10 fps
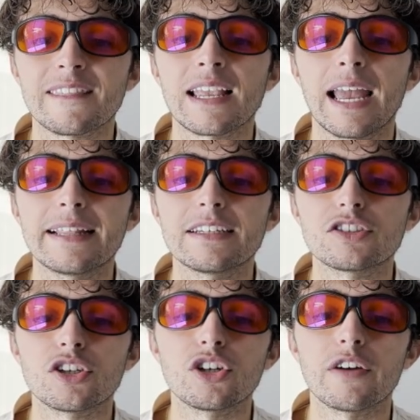And then
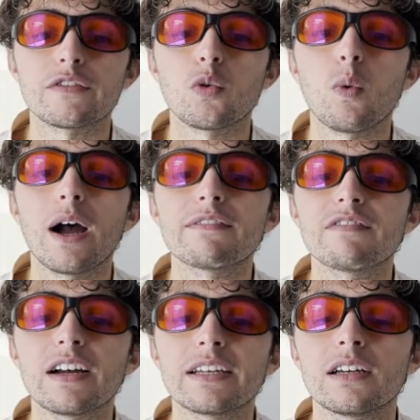turn off the
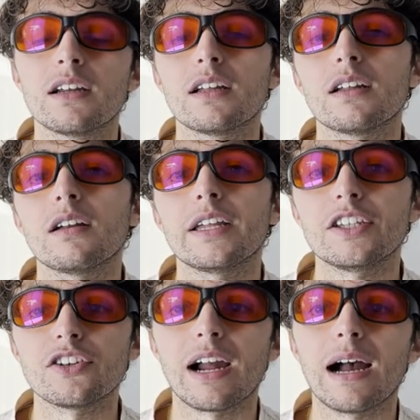Wi-Fi in
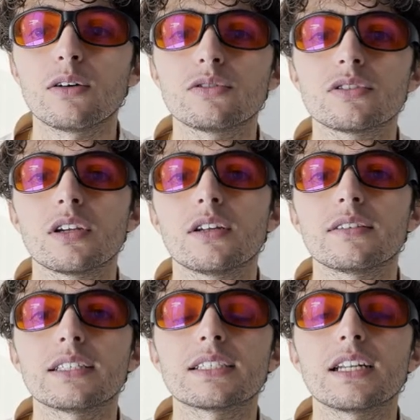your house.
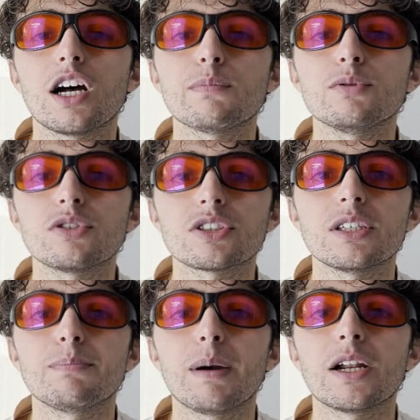That's going to help you
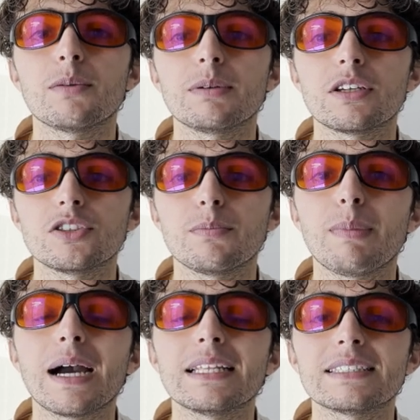sleep better, because your
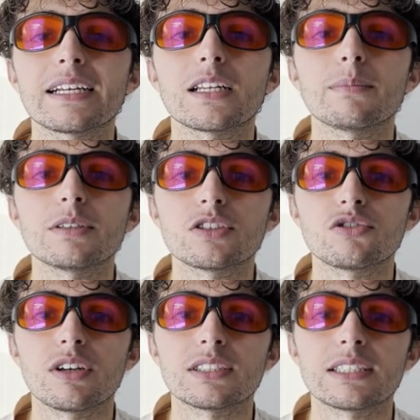body's not going to be
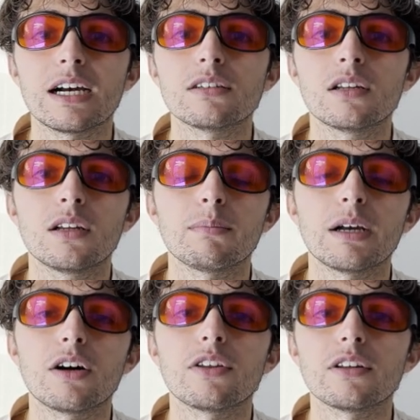stressed out by
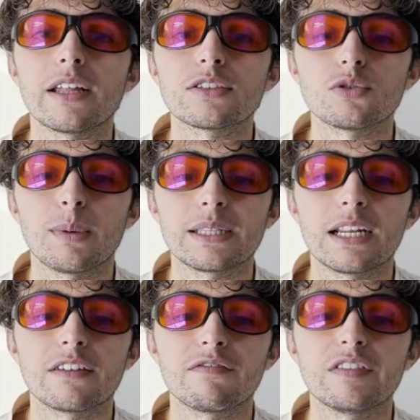all the
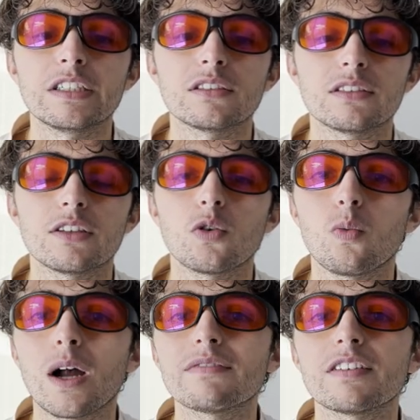electromagnetic fields that the
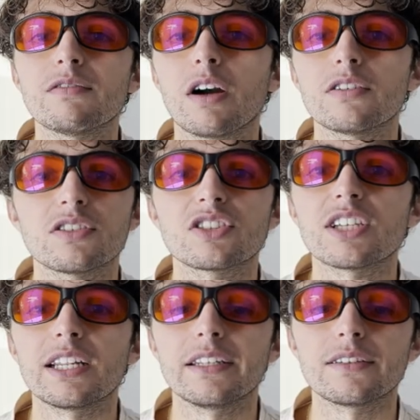Wi-Fi router is
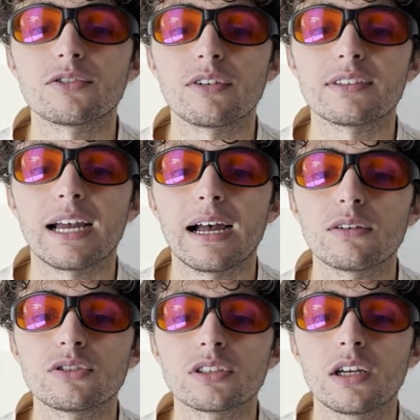sending throughout the
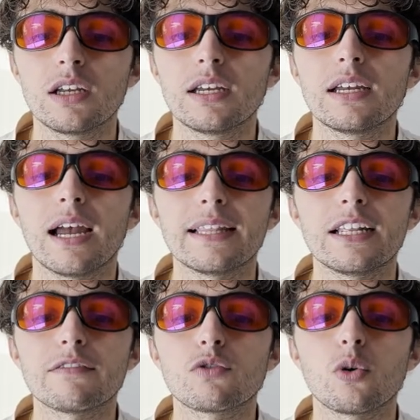house. And
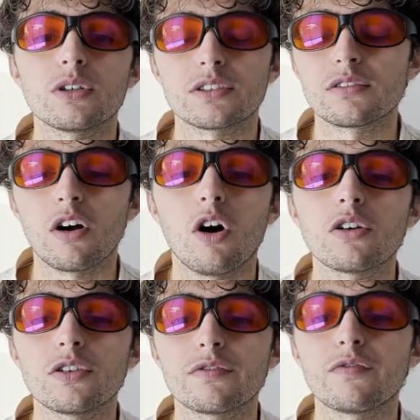then, of course,
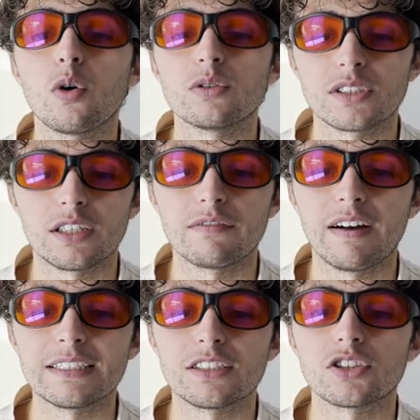all your phones and
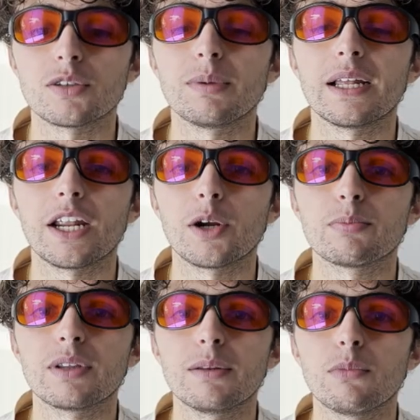devices should be on
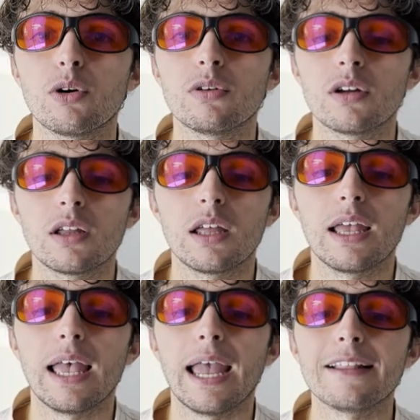airplane mode.
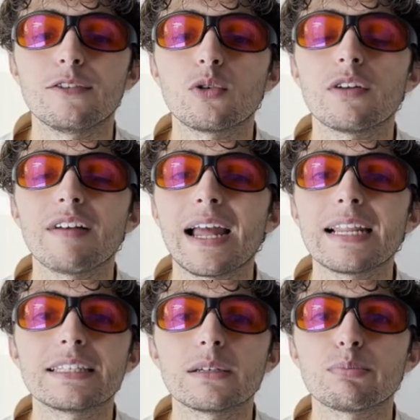And don't have
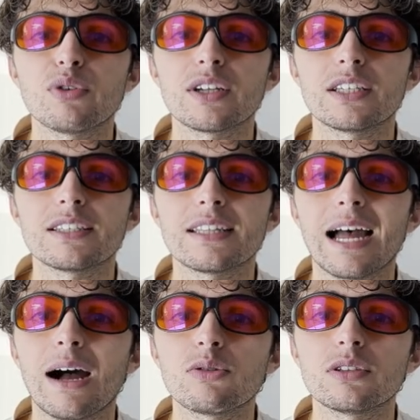anything plugged into
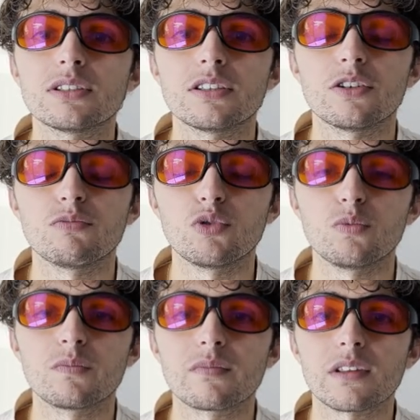the outlets in your
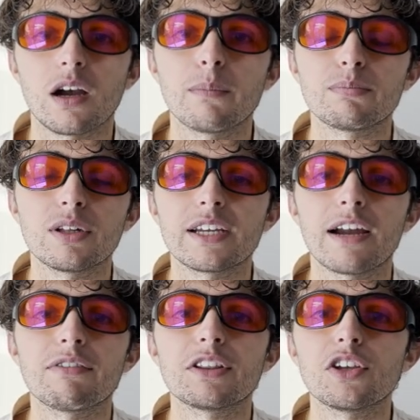room. Unplug
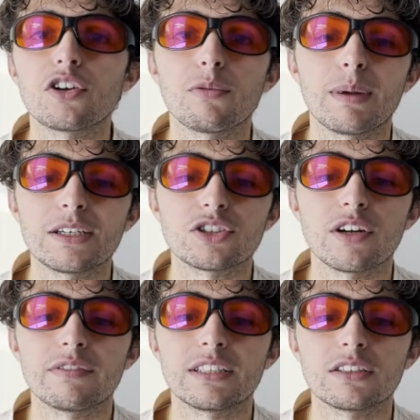everything, or make sure
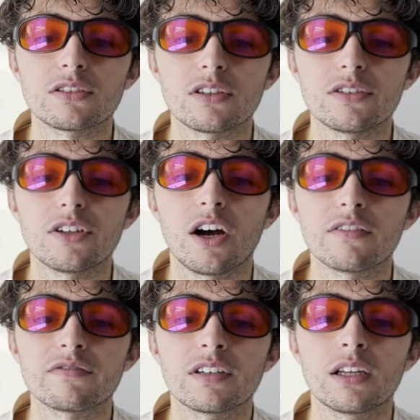everything's turned off.